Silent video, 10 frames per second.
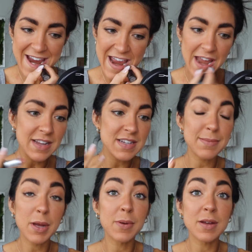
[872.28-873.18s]

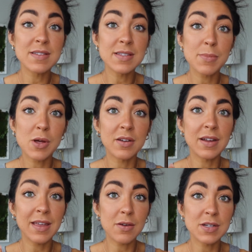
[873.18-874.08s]
Anytime I wear this lip color,
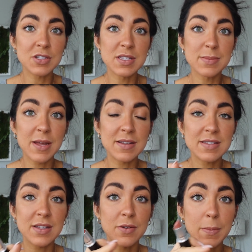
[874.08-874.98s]
I get questions about it,
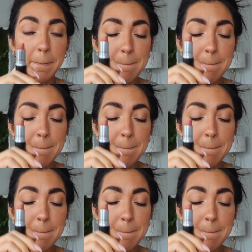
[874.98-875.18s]
so